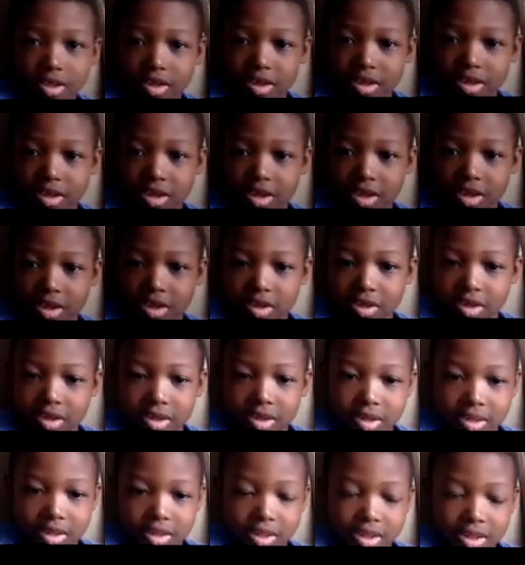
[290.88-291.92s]

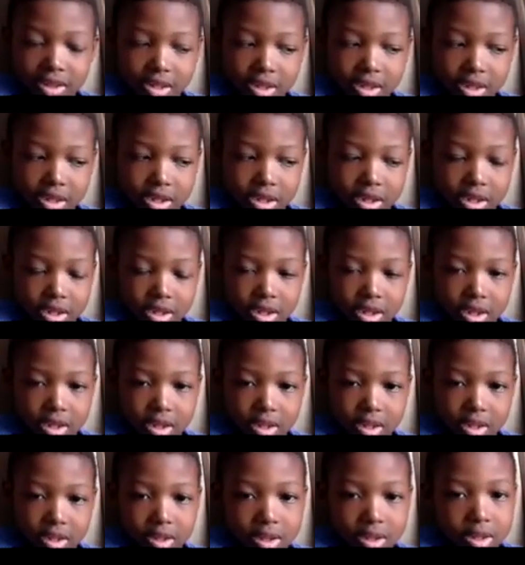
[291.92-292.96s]

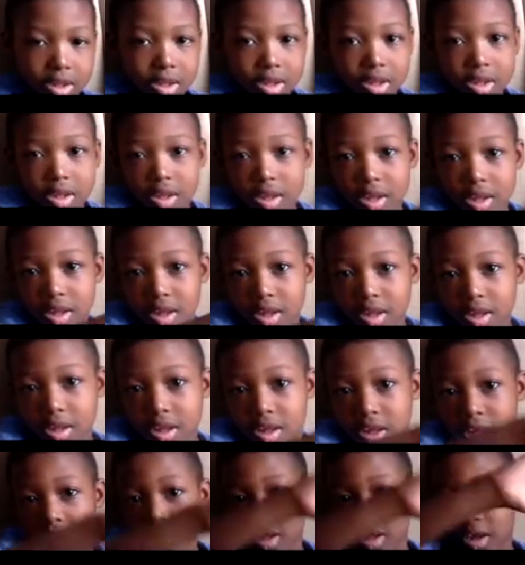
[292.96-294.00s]

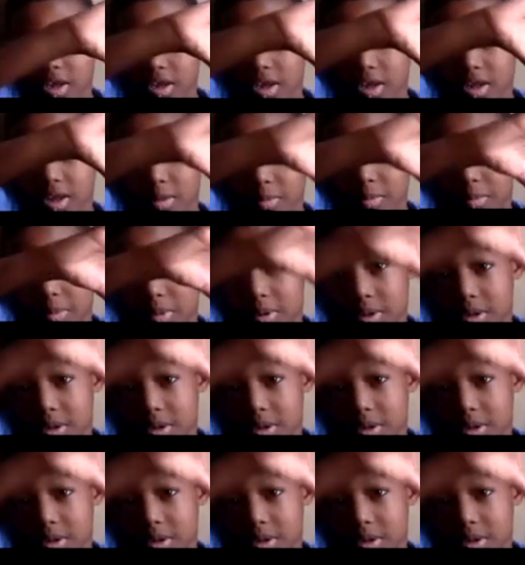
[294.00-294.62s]
The person shown says nothing.